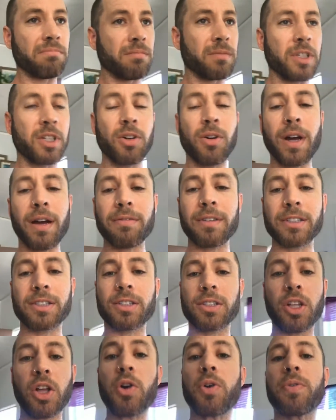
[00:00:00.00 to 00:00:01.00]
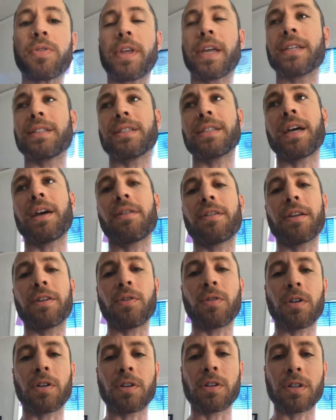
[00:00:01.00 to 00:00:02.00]
You don't have to slow things down in
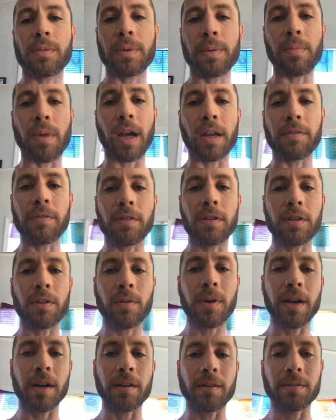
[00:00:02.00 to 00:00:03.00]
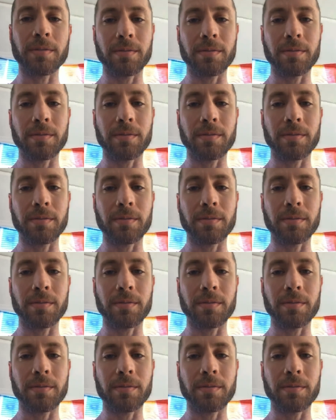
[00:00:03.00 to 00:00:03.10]
order to be mindful and aware.